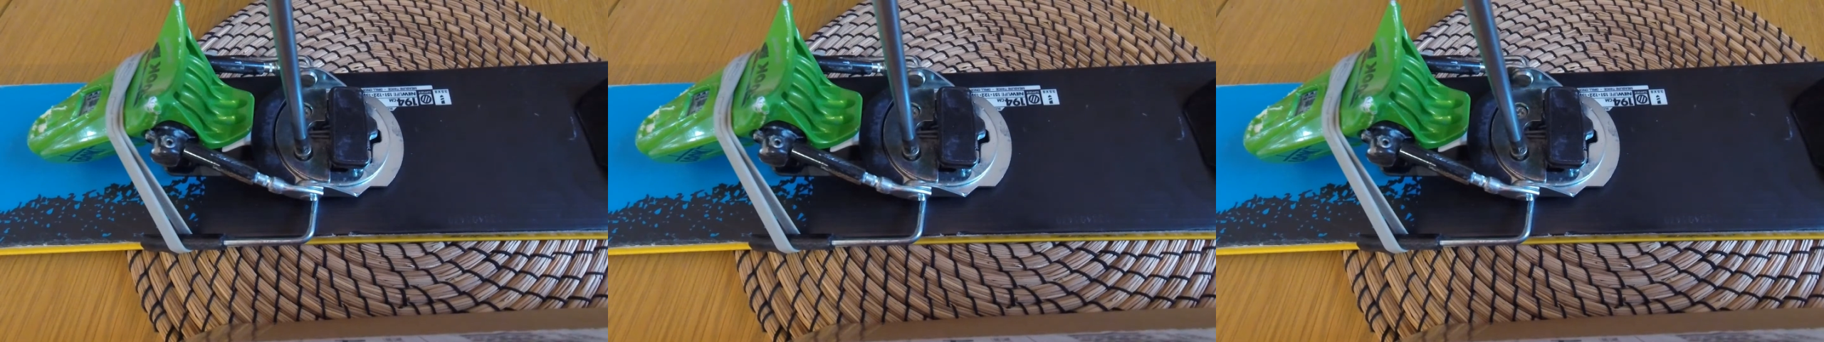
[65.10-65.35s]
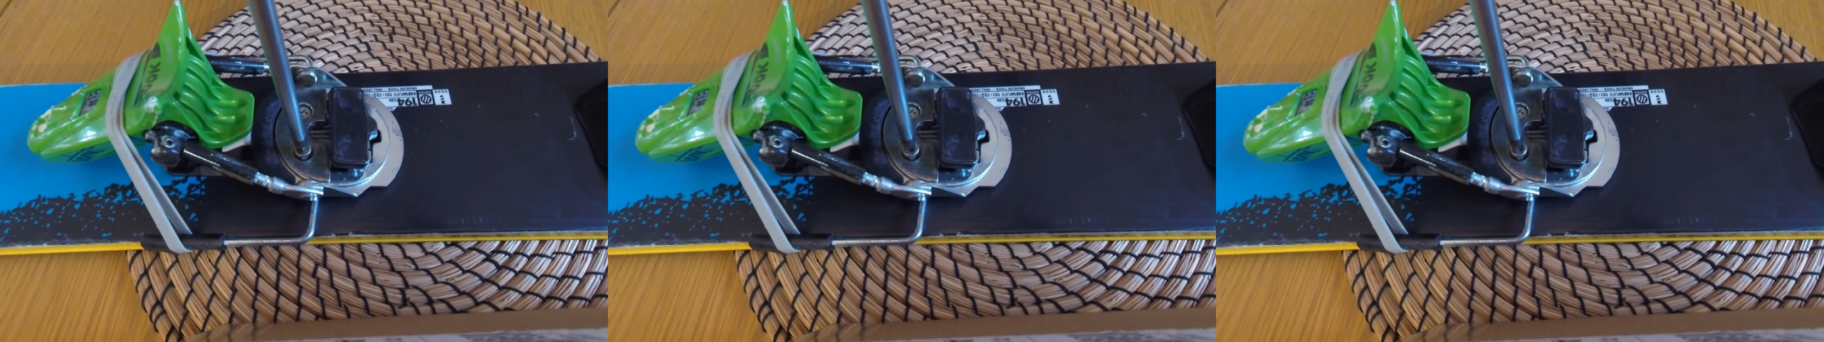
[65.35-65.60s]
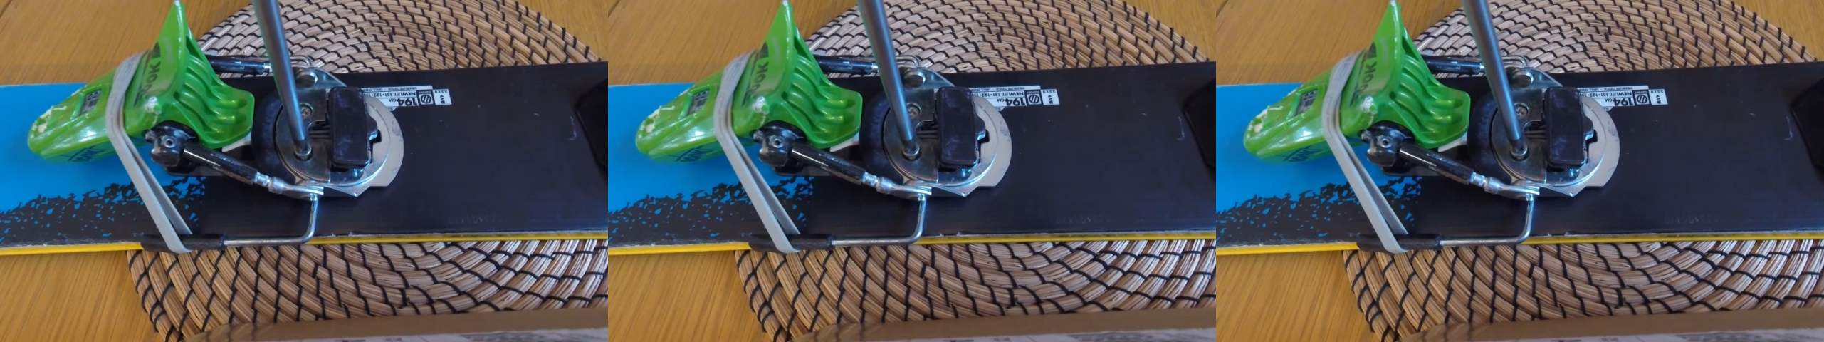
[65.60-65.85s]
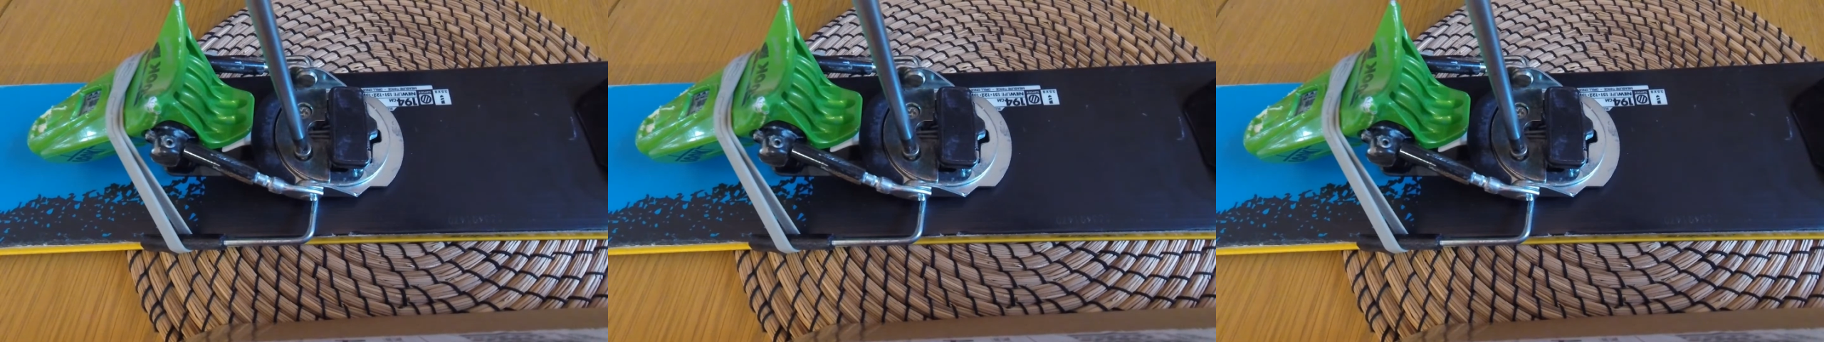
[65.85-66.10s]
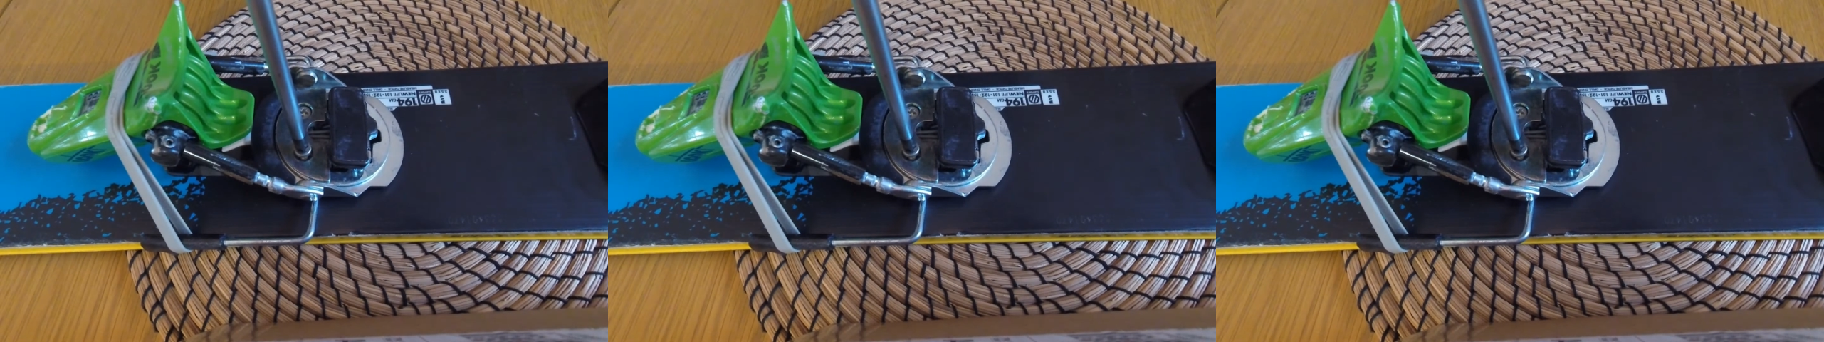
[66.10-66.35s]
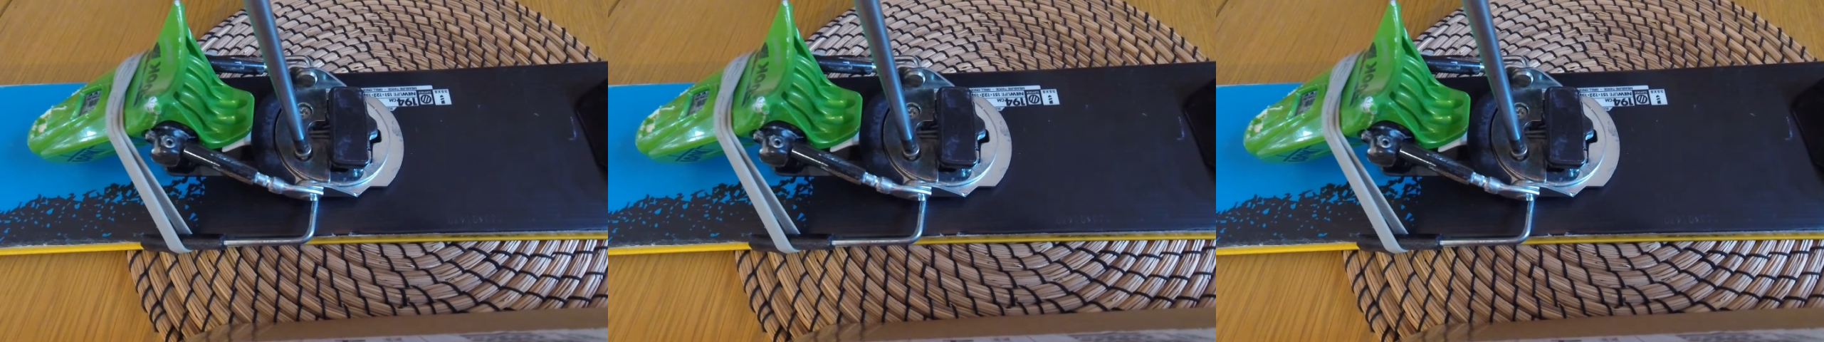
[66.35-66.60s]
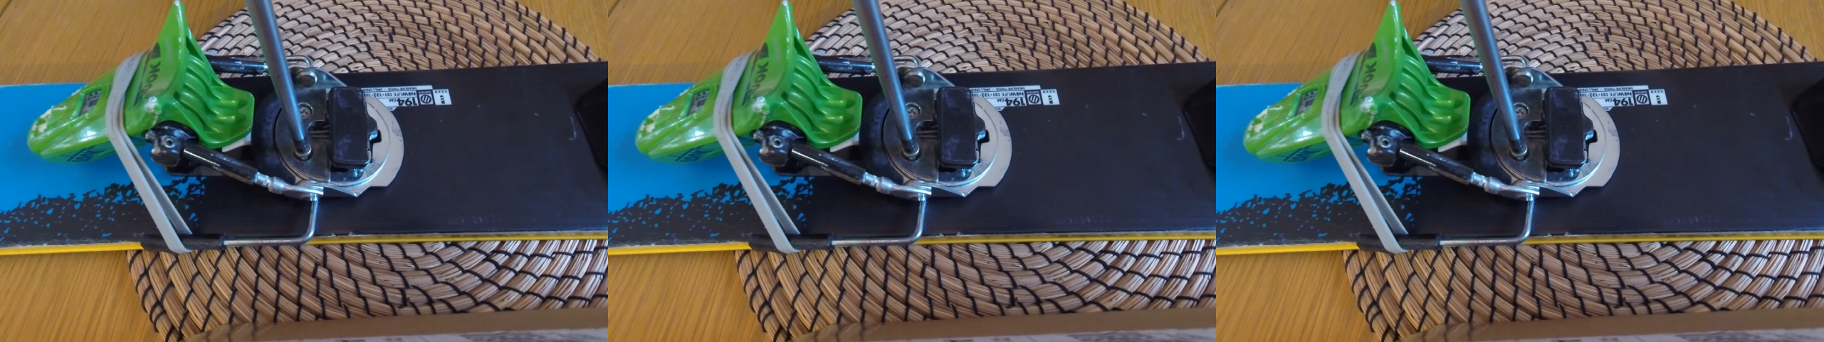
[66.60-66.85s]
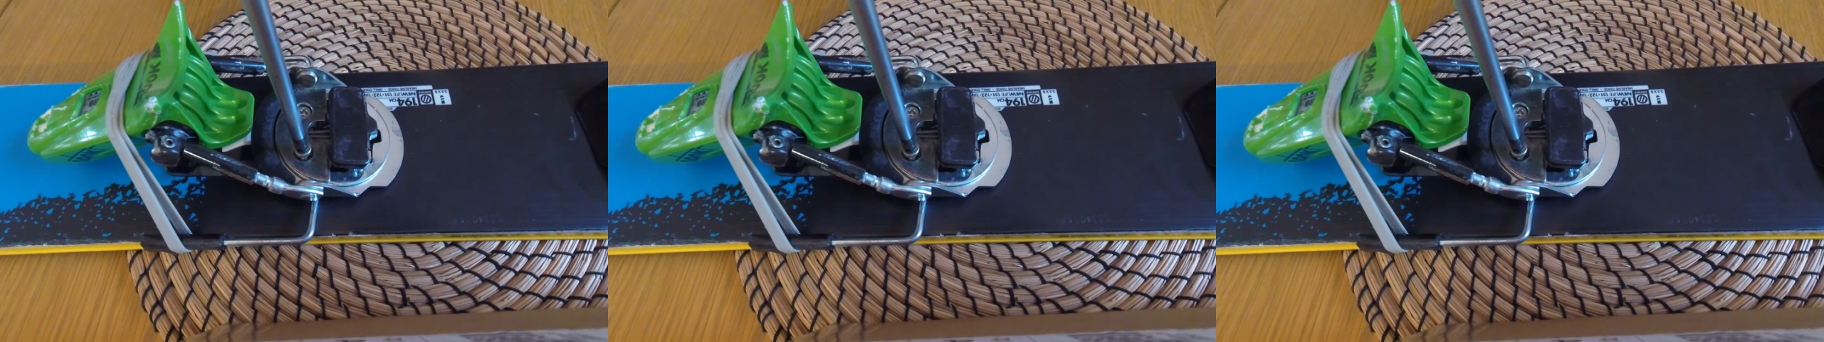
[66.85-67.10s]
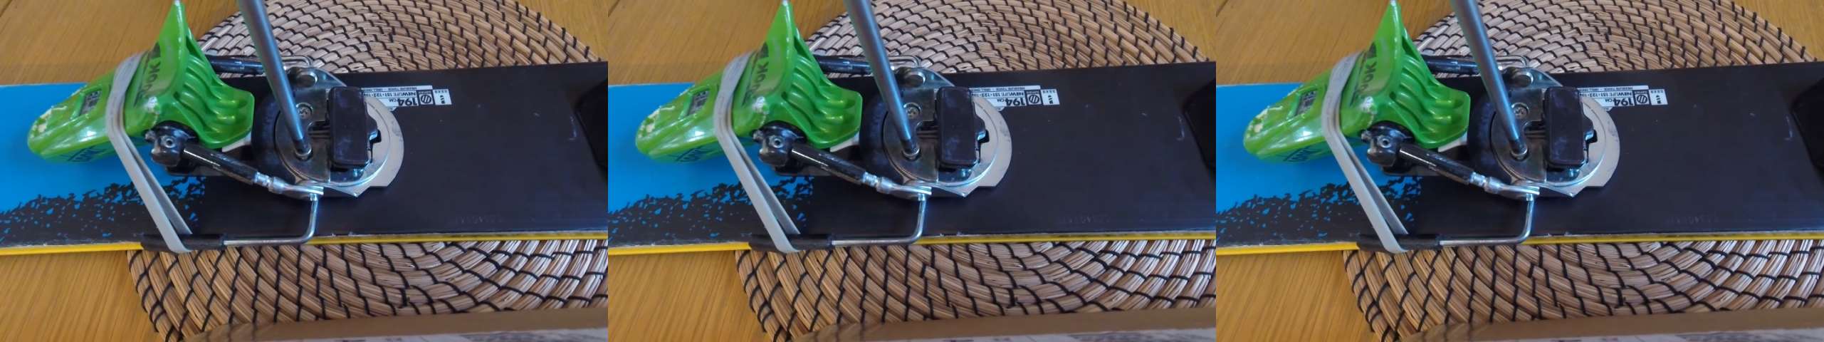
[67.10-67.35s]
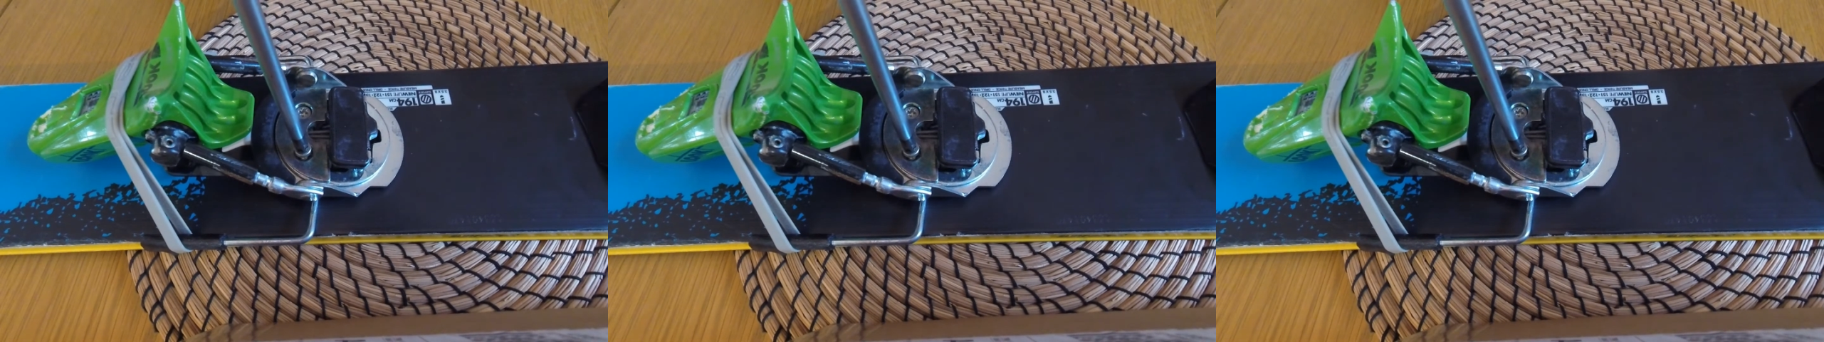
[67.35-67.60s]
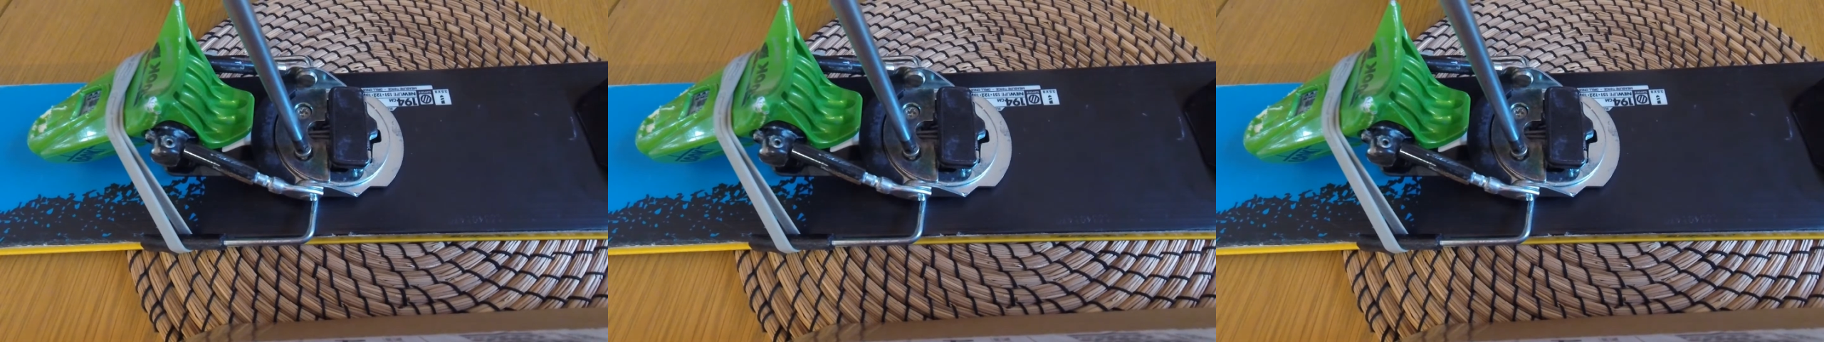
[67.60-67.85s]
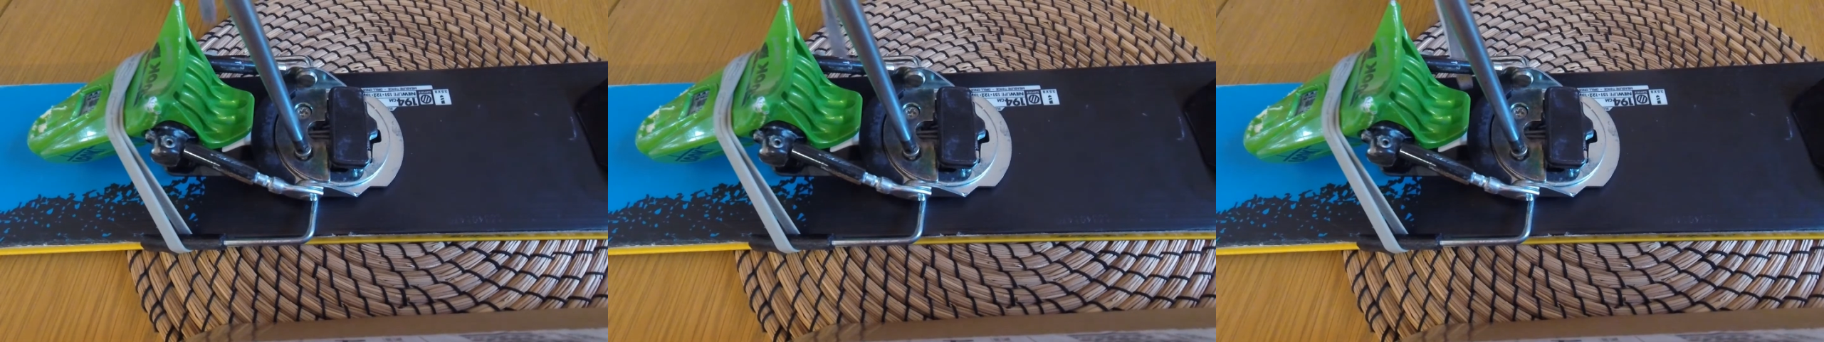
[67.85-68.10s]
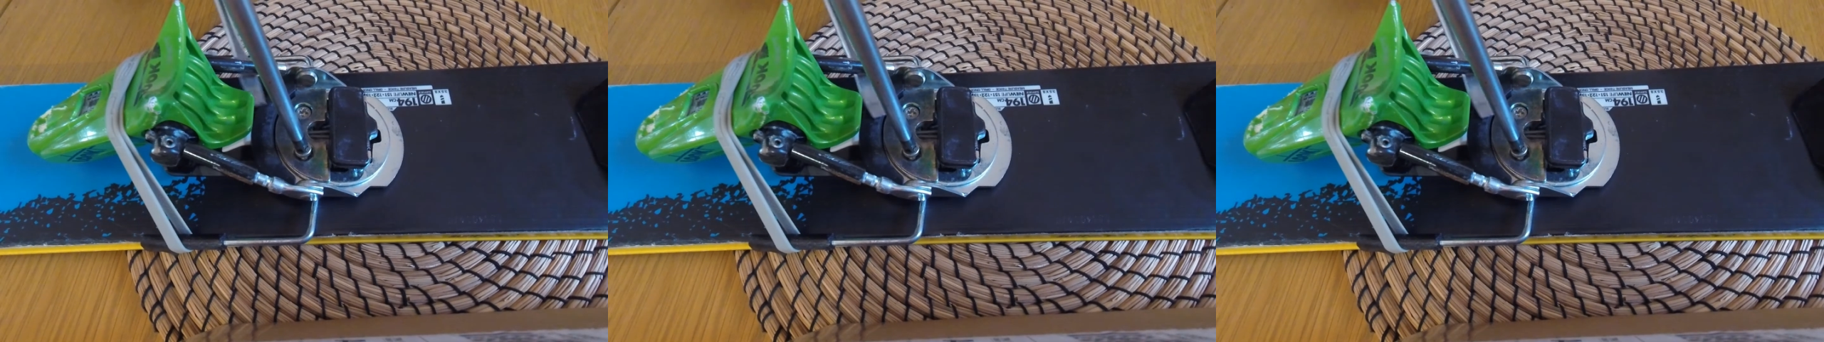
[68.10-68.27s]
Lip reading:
[unreadable: no face in view]